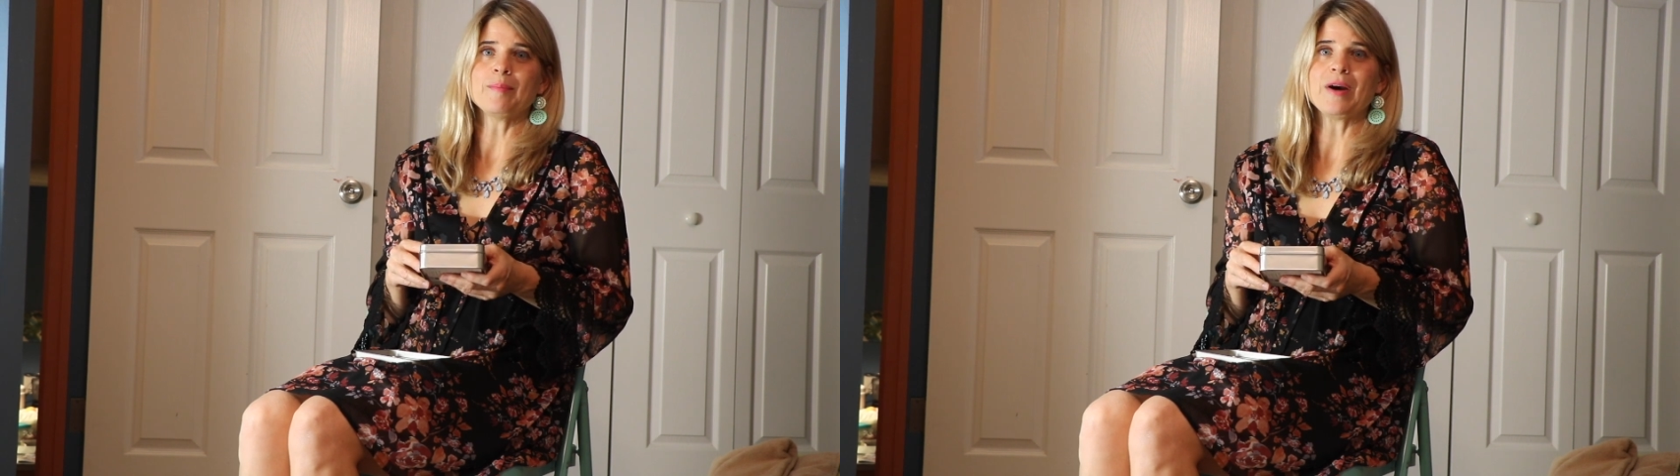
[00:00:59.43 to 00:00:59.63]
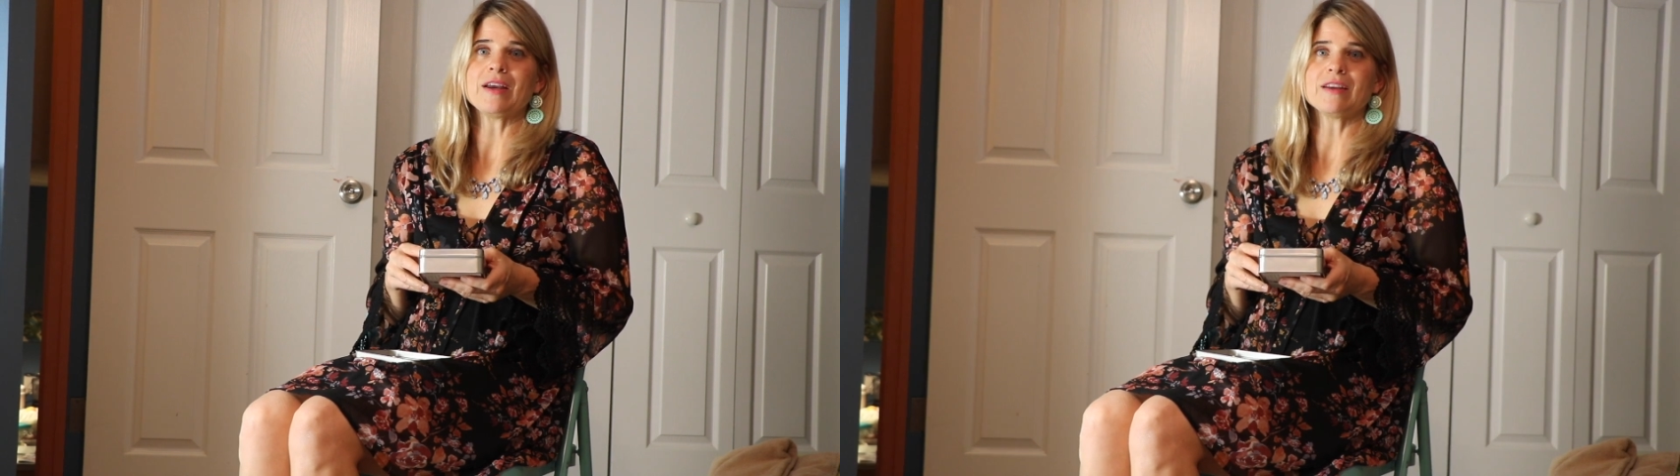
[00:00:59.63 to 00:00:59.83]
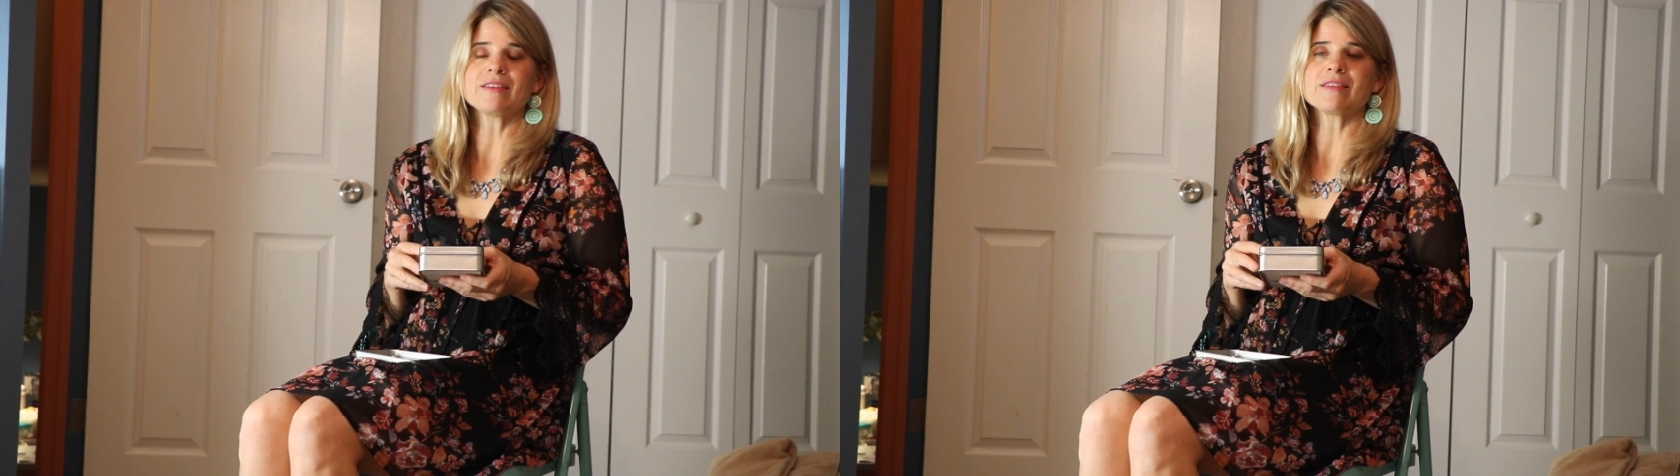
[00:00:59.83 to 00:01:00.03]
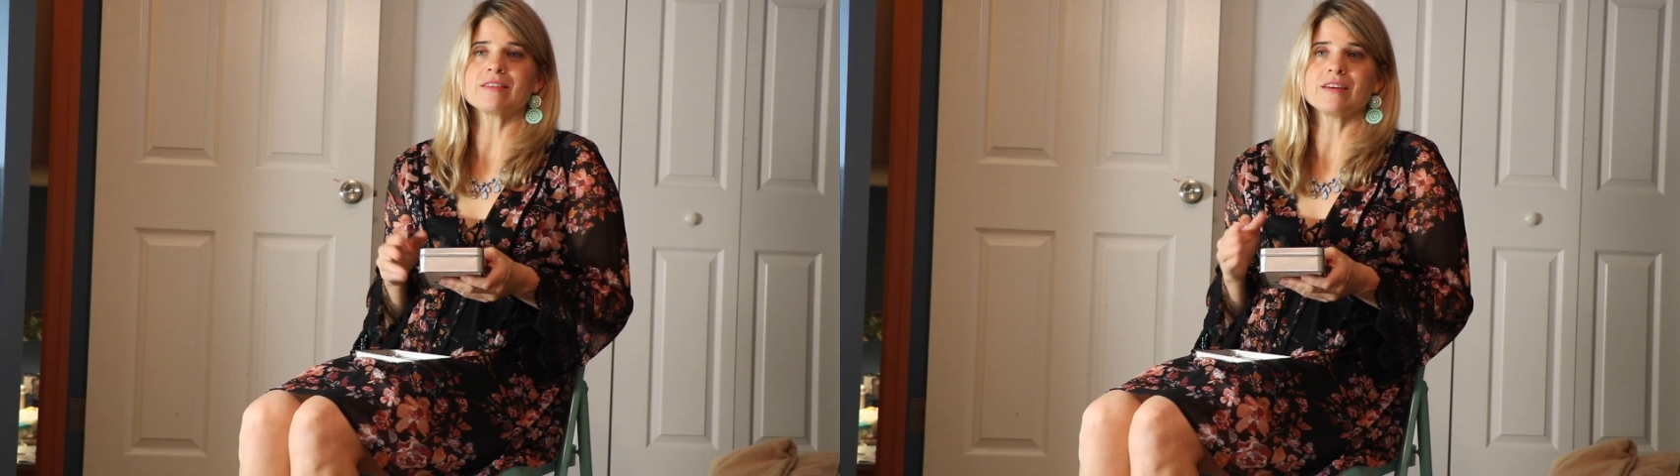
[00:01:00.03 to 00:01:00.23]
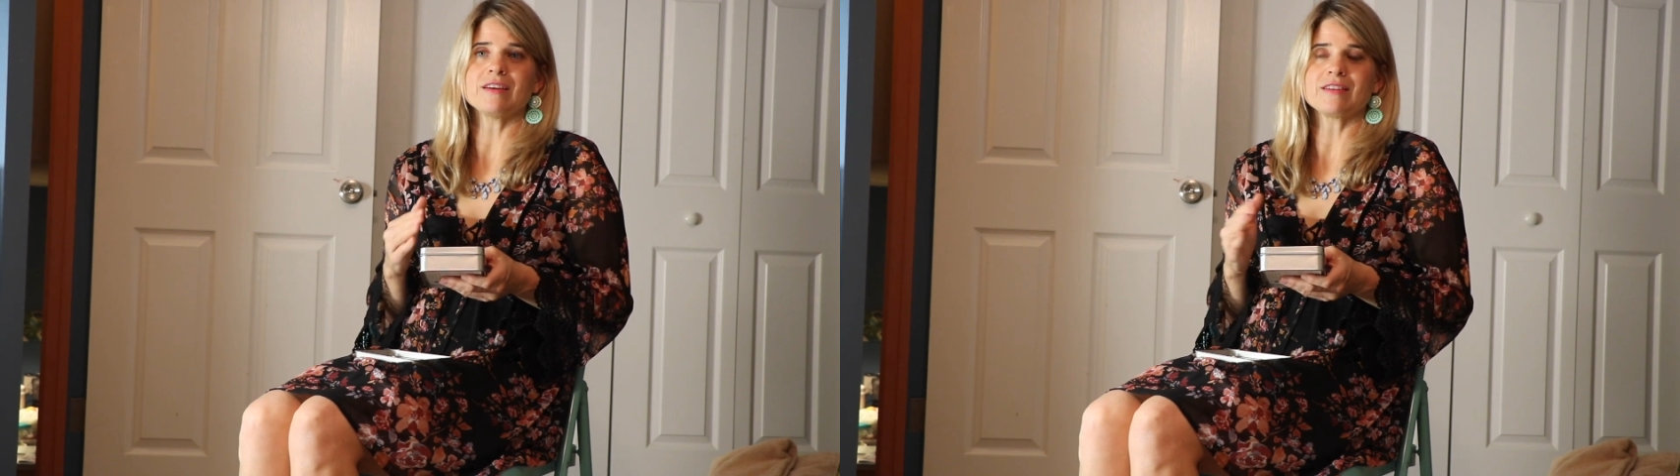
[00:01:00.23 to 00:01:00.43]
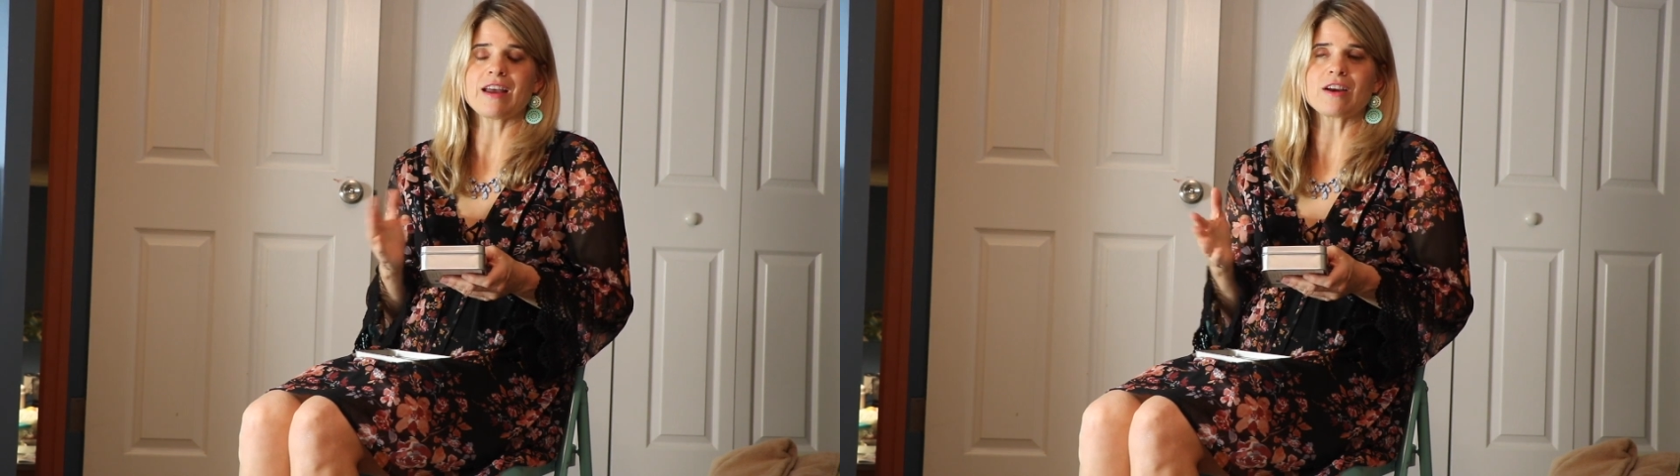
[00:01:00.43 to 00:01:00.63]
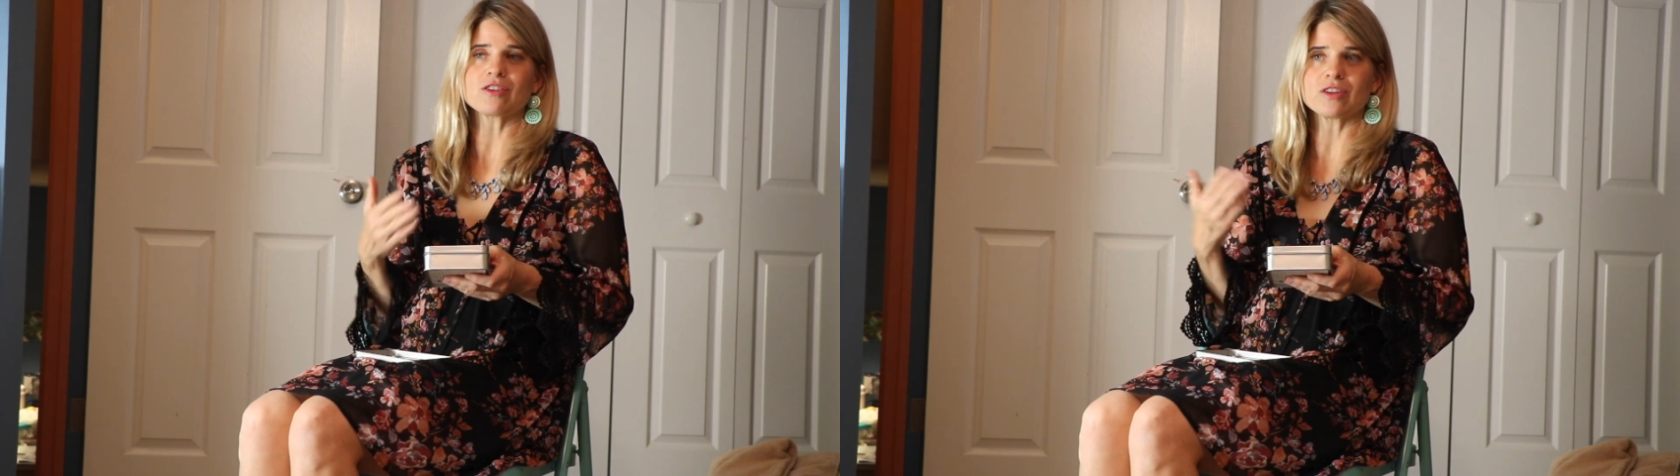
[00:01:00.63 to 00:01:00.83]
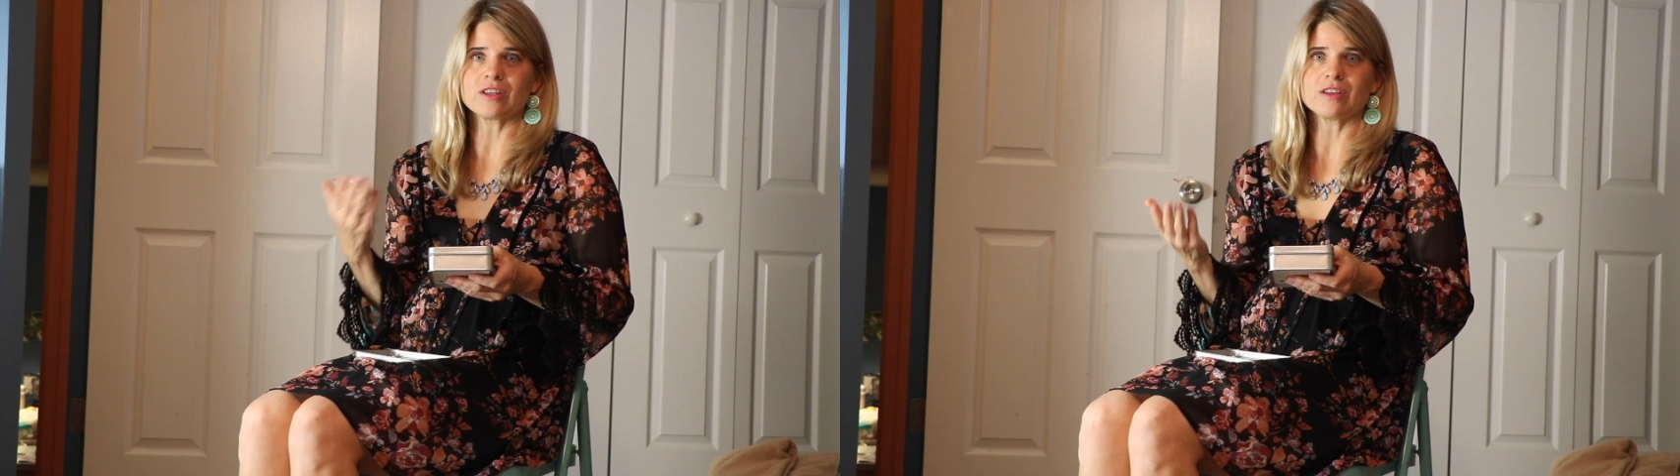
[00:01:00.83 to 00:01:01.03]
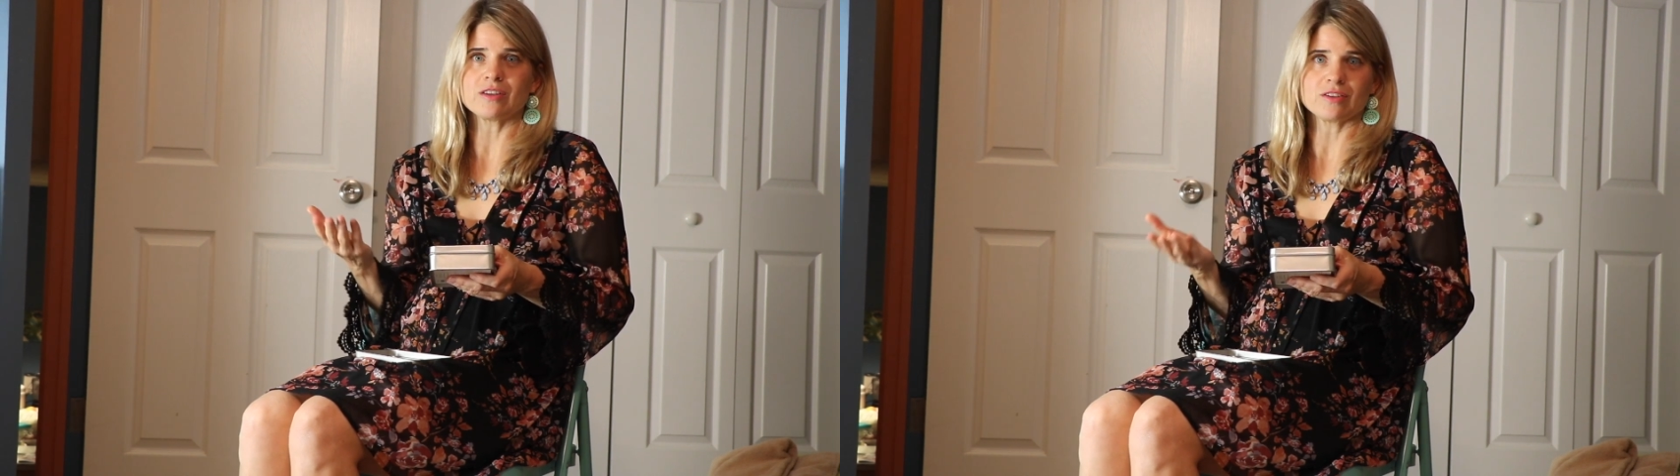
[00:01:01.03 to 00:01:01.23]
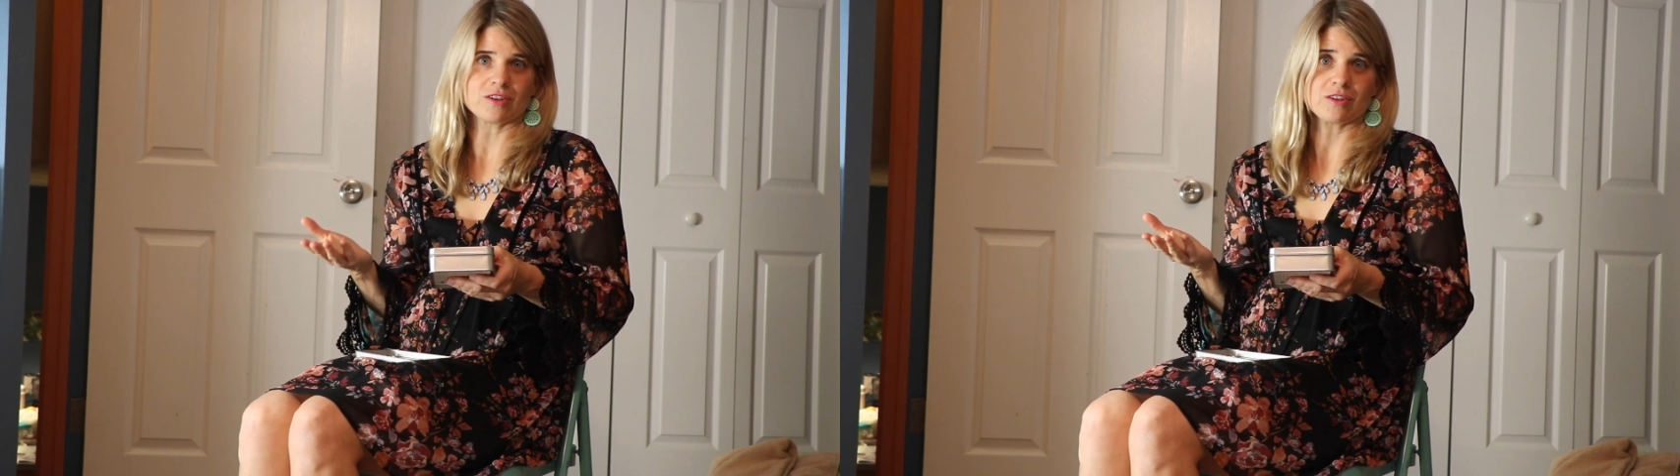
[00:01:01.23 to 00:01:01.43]
but it's actually
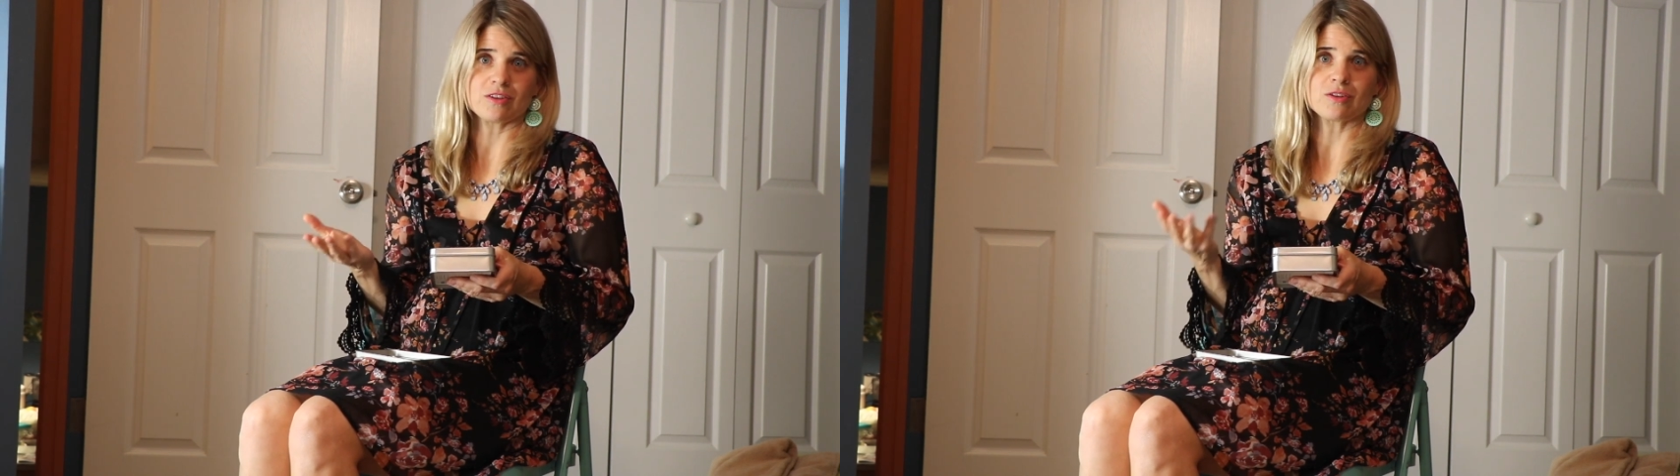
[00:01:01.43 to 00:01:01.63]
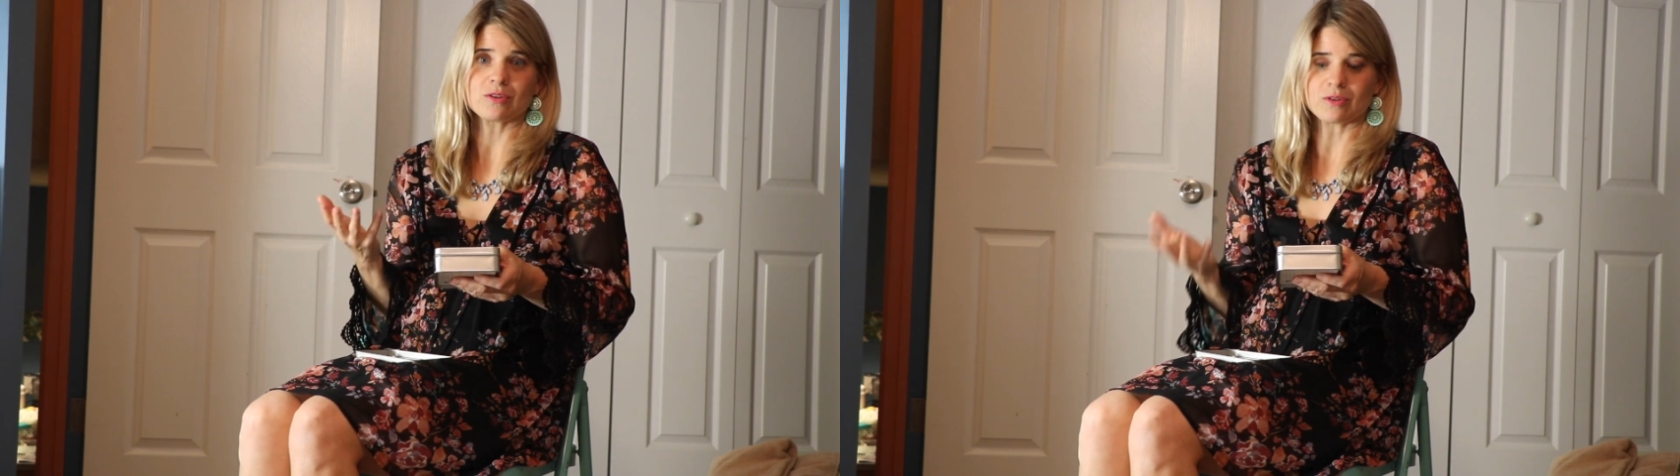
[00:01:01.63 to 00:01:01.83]
just